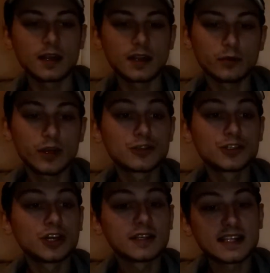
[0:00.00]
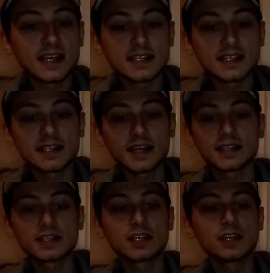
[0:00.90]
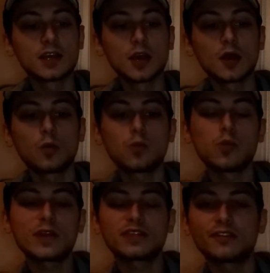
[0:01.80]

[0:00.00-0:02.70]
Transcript: Then we go to 1986 with The